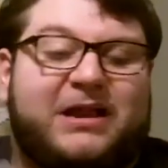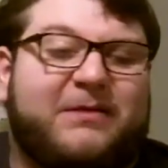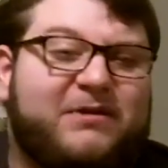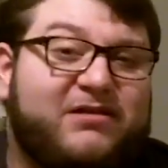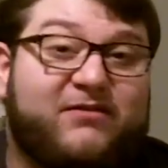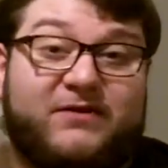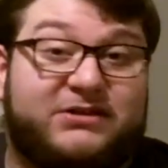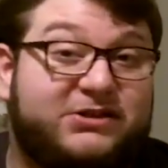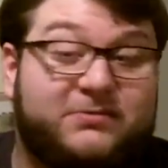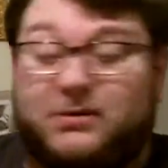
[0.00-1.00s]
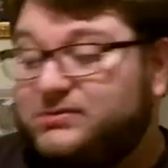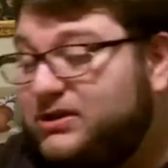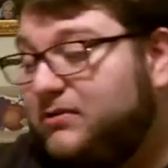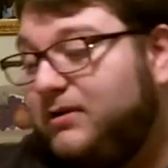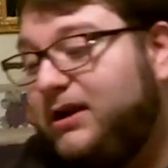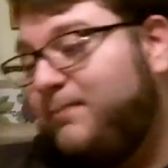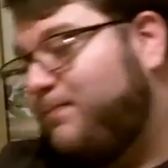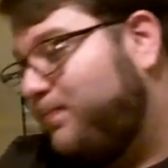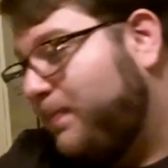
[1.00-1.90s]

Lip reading: I'm getting myself into, but I'm just going to read it.